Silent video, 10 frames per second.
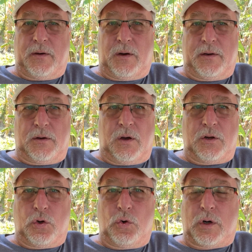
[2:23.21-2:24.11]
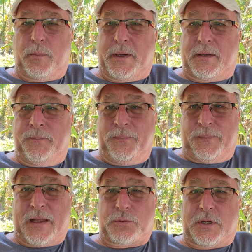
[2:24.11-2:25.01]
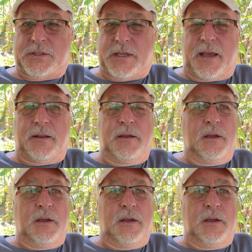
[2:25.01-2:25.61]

on Google, but that's what it said.